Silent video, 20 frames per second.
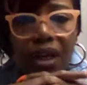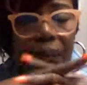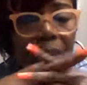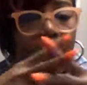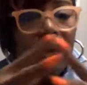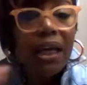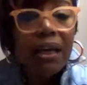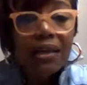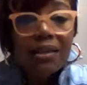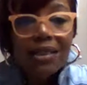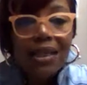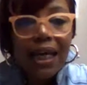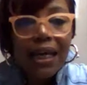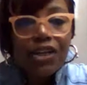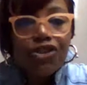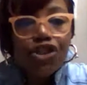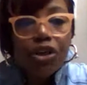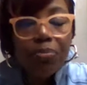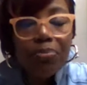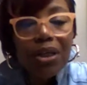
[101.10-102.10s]

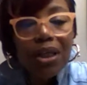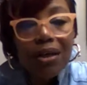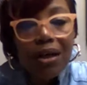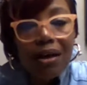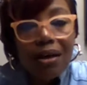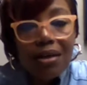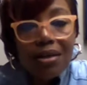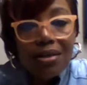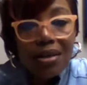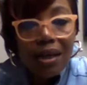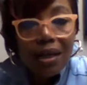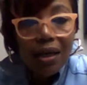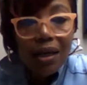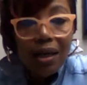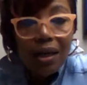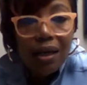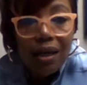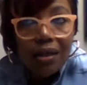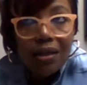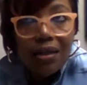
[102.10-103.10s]
meditation, because
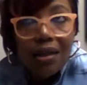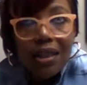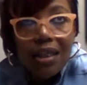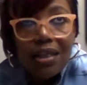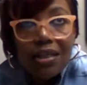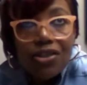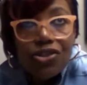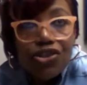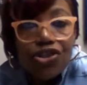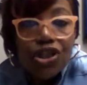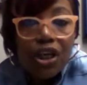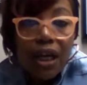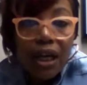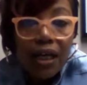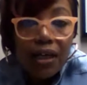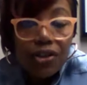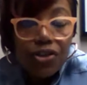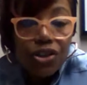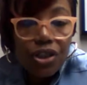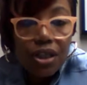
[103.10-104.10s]
this
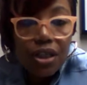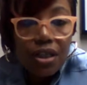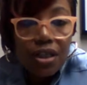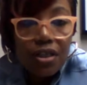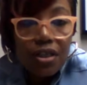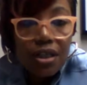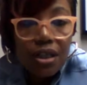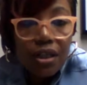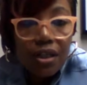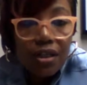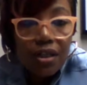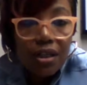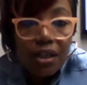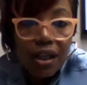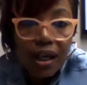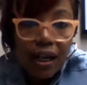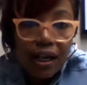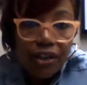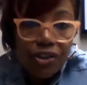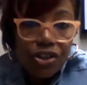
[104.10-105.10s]
changes the
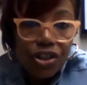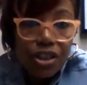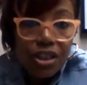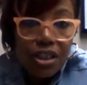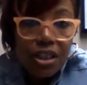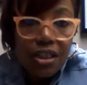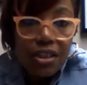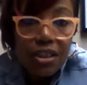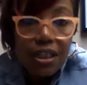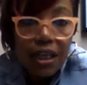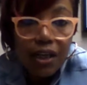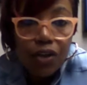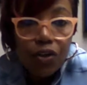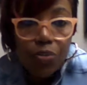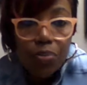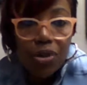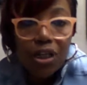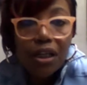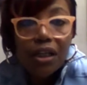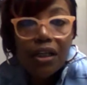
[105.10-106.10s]
consciousness that
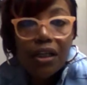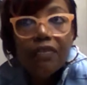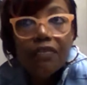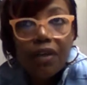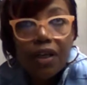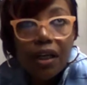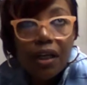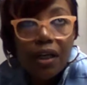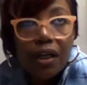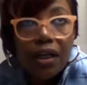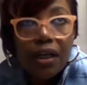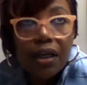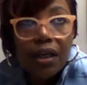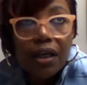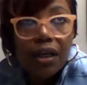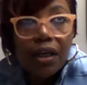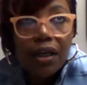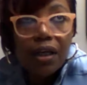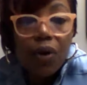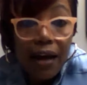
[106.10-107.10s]
you've been living in,
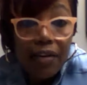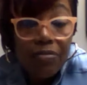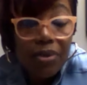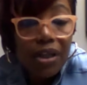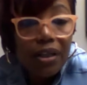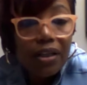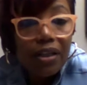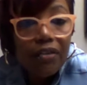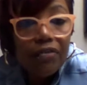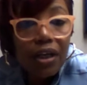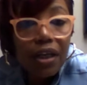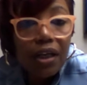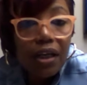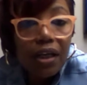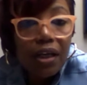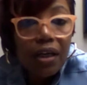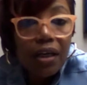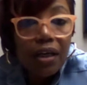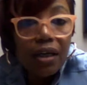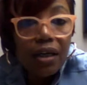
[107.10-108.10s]
or I've been
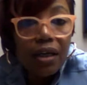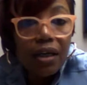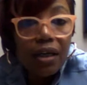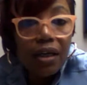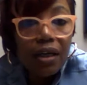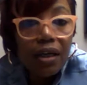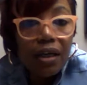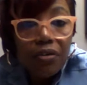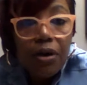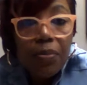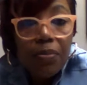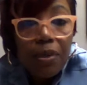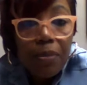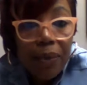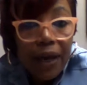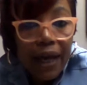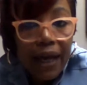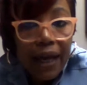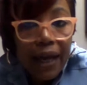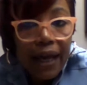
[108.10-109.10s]
living in, from
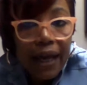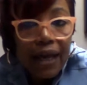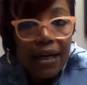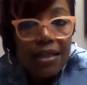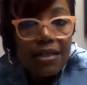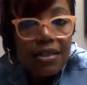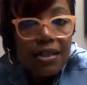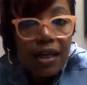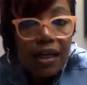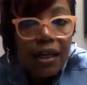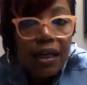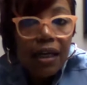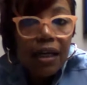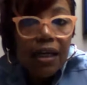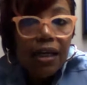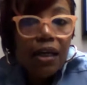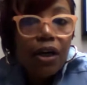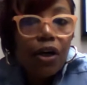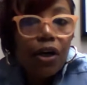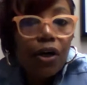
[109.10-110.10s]
the past.
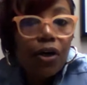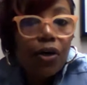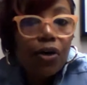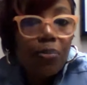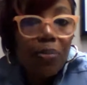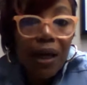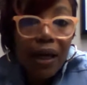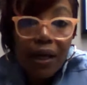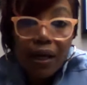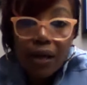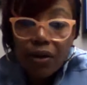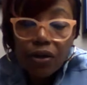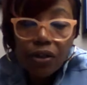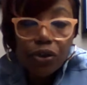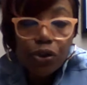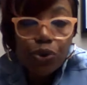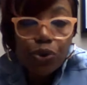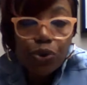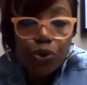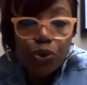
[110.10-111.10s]
Any hurt, pain,
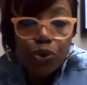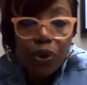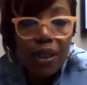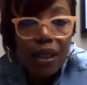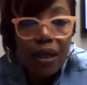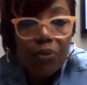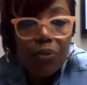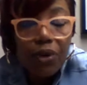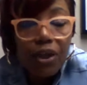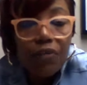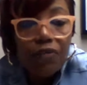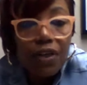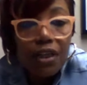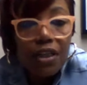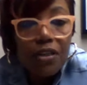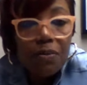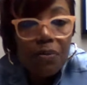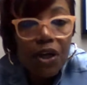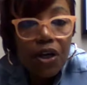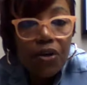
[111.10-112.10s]
or trauma that we've
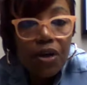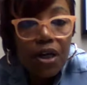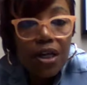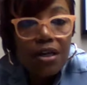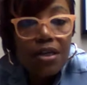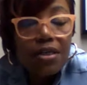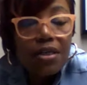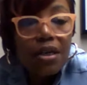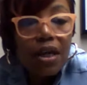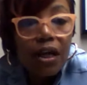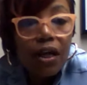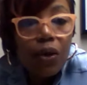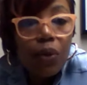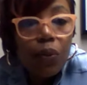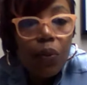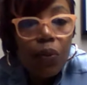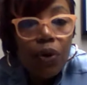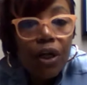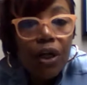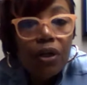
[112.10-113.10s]
experienced
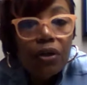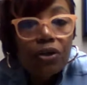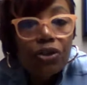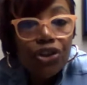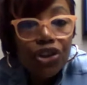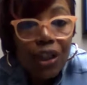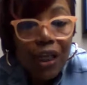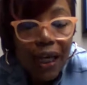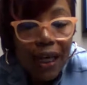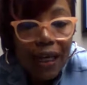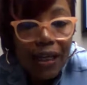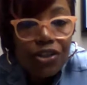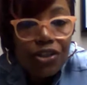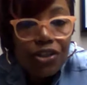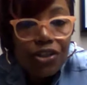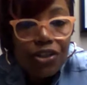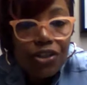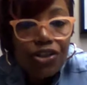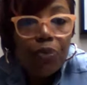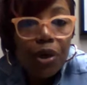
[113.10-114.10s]
will
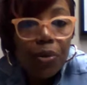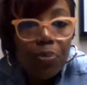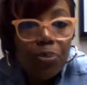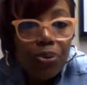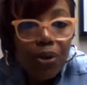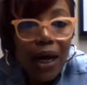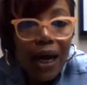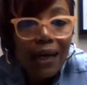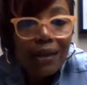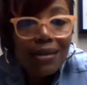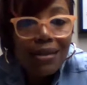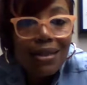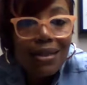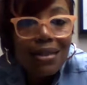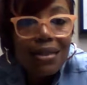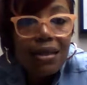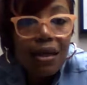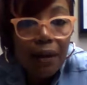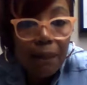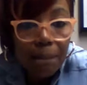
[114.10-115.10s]
change if we
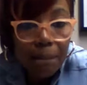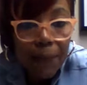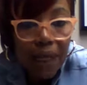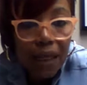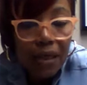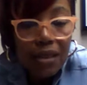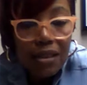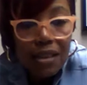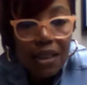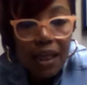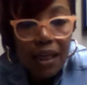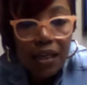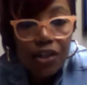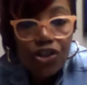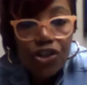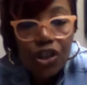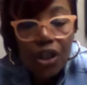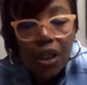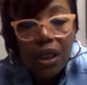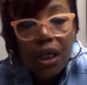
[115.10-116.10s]
practice
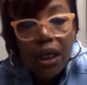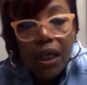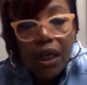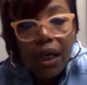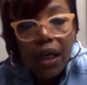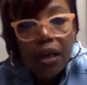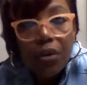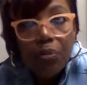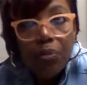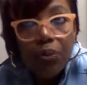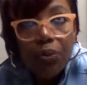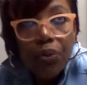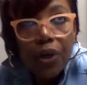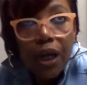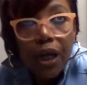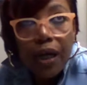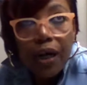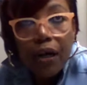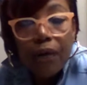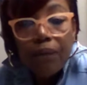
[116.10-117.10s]
meditation and
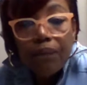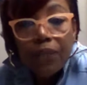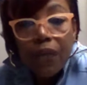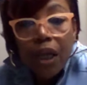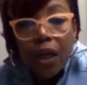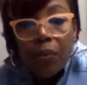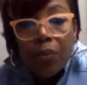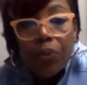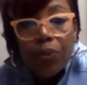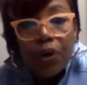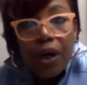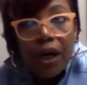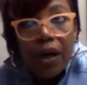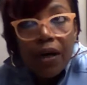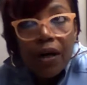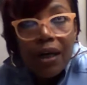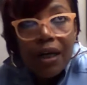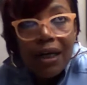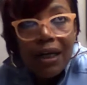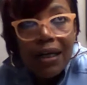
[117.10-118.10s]
prayer.
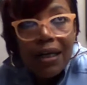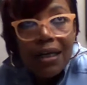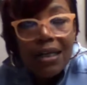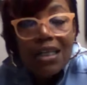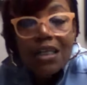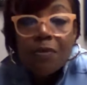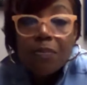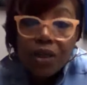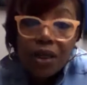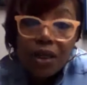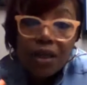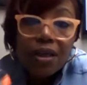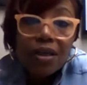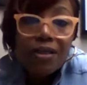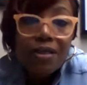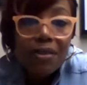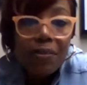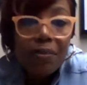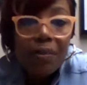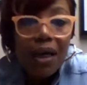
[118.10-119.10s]
Prayer is
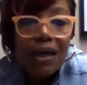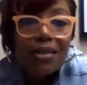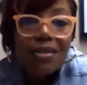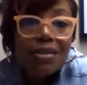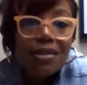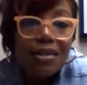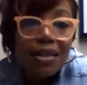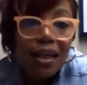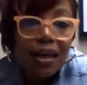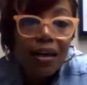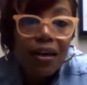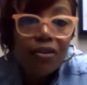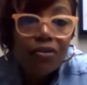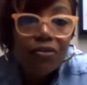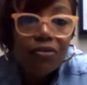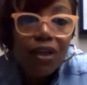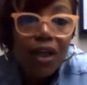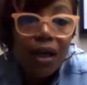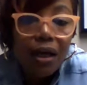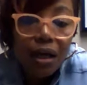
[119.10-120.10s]
speaking to
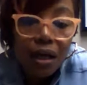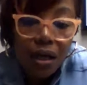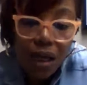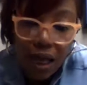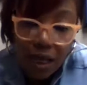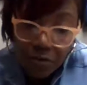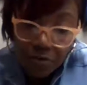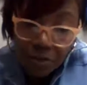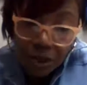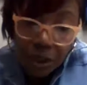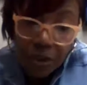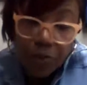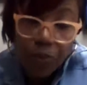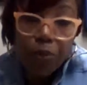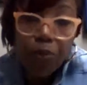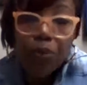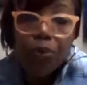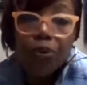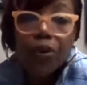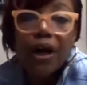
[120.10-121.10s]
myself. A lot of
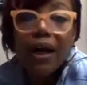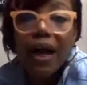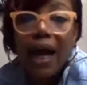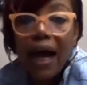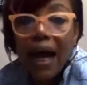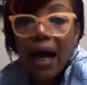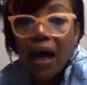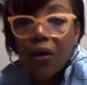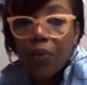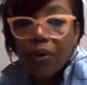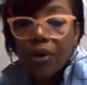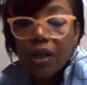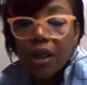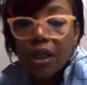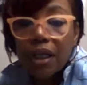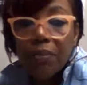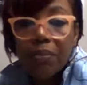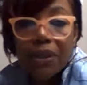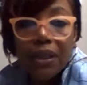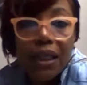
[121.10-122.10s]
people pray
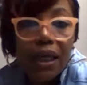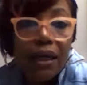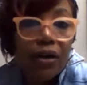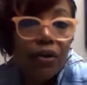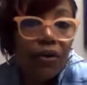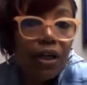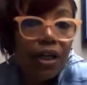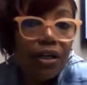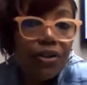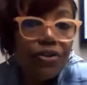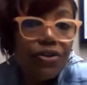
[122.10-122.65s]
outwardly, but they don't